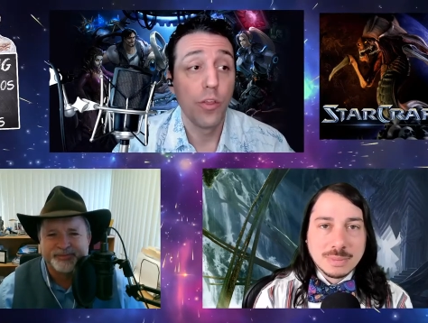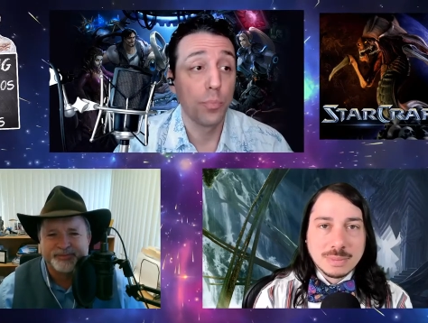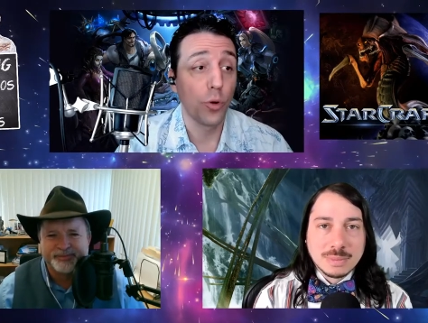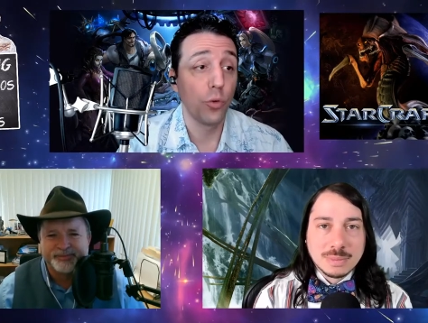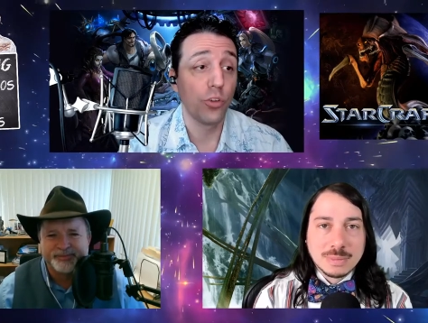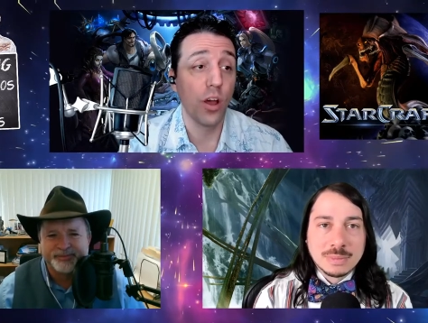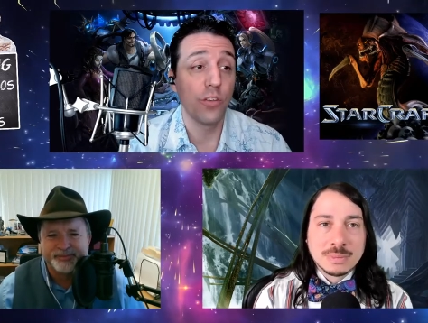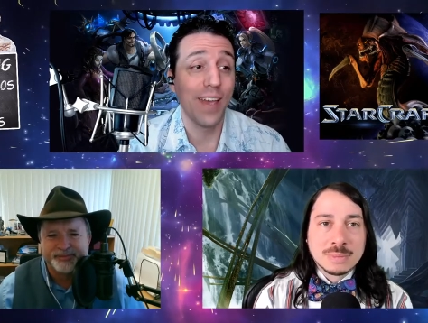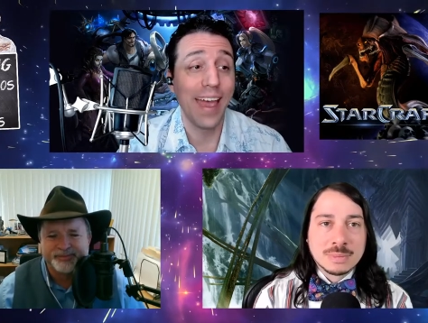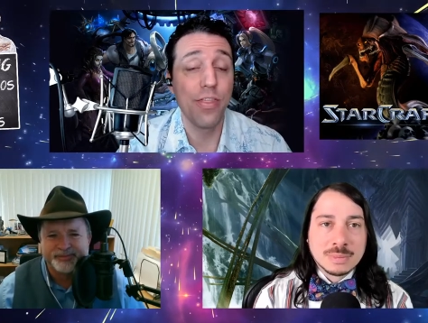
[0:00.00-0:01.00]
Speaker 1: the
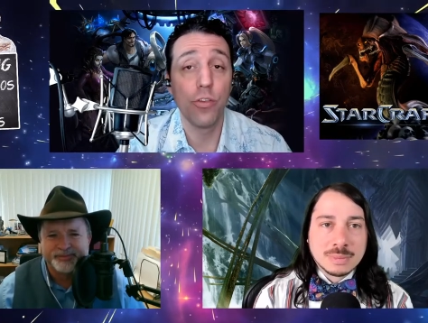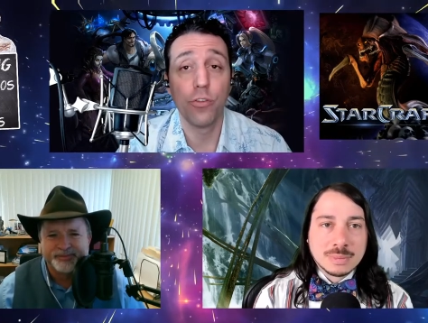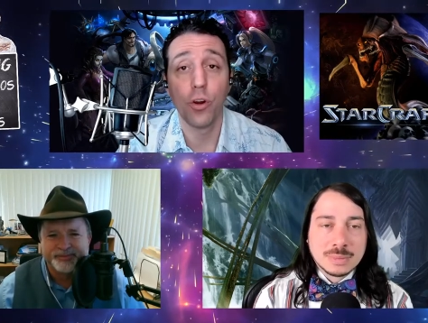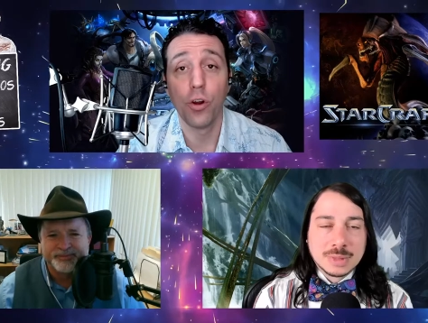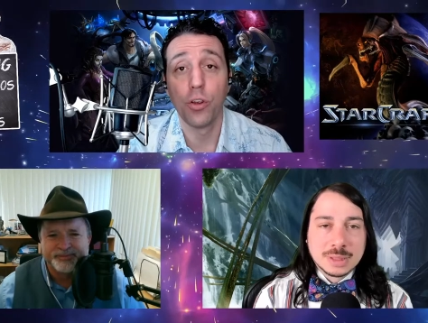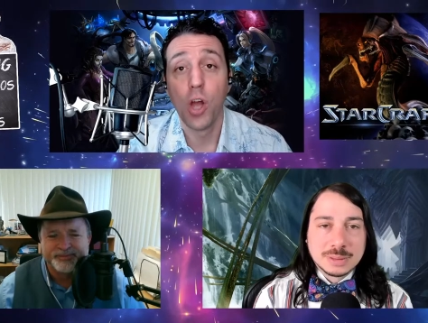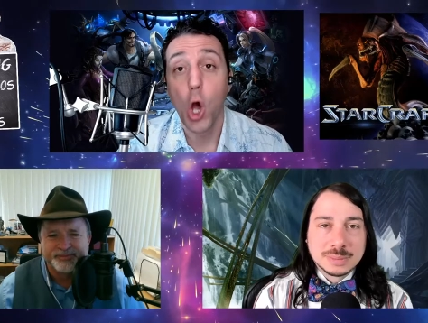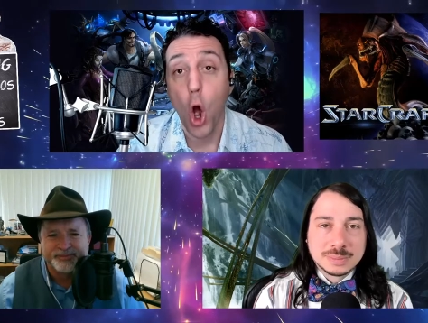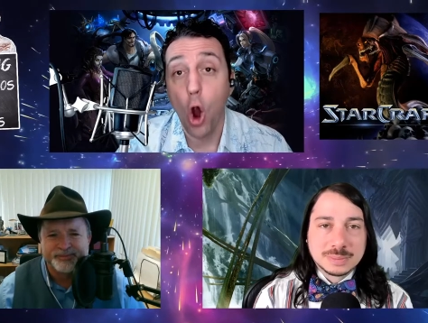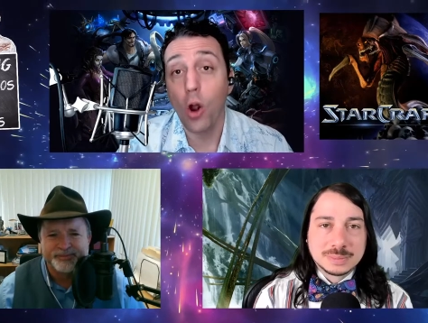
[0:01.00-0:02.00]
Protoss and the Zerg
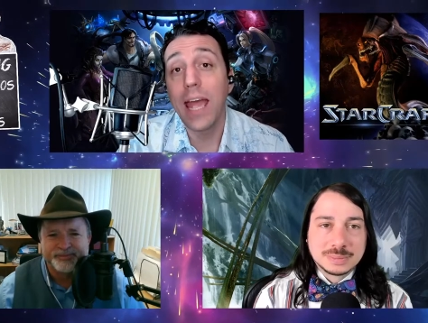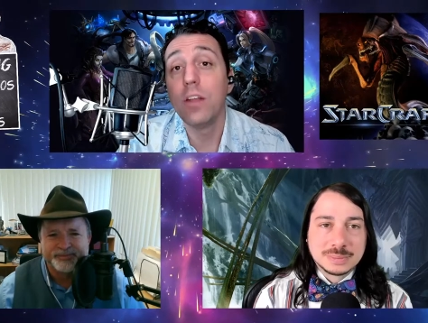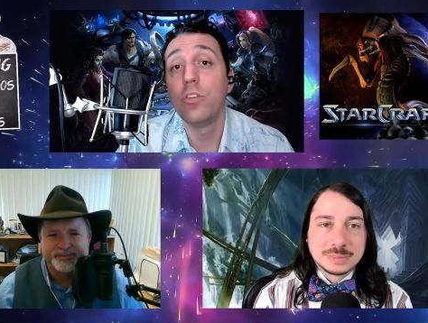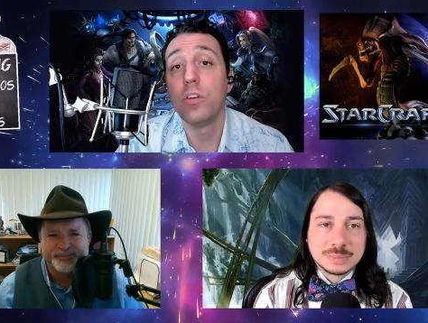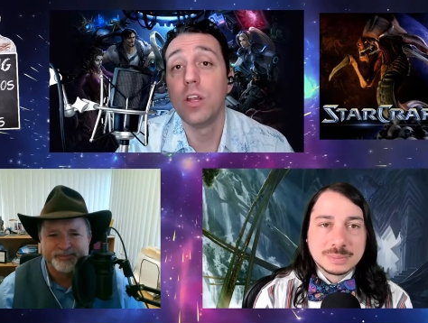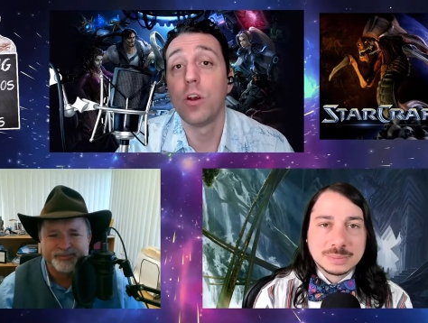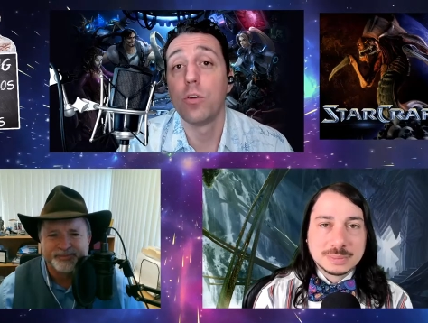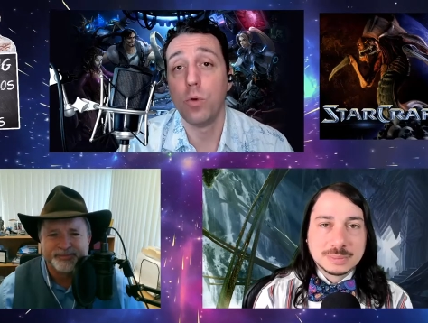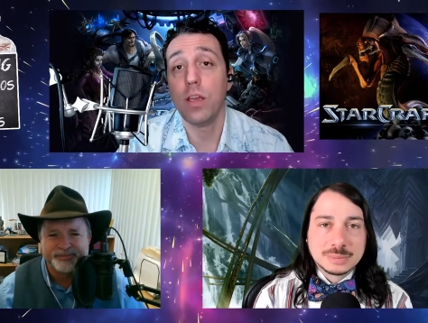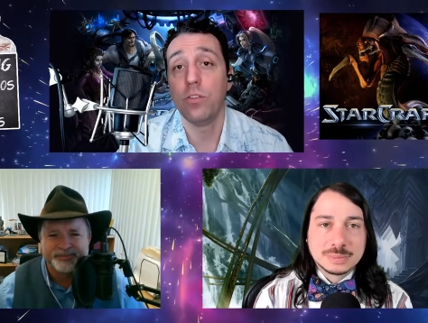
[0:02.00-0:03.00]
are
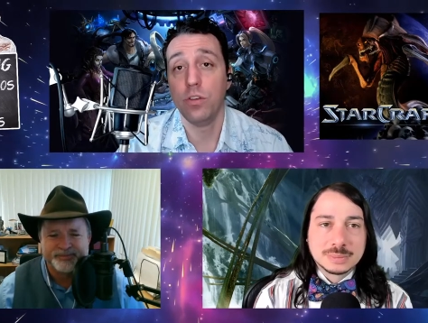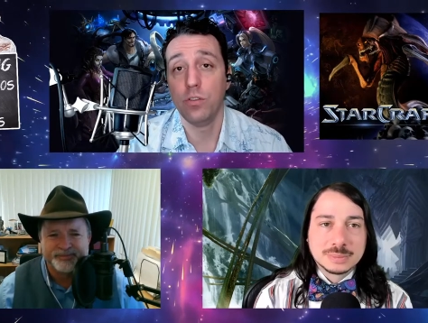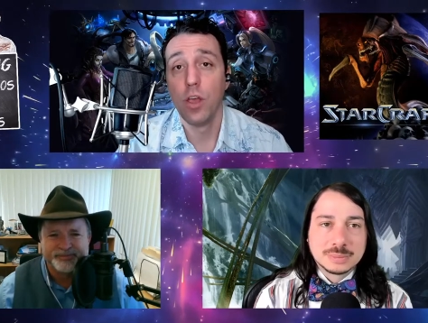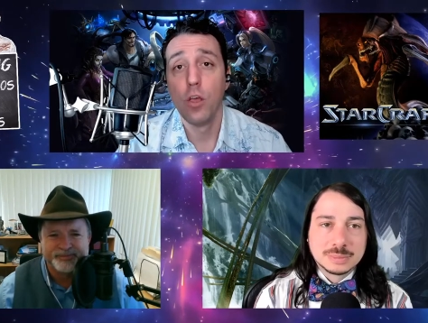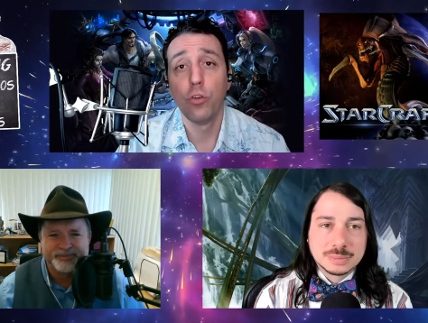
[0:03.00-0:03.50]
engineered races.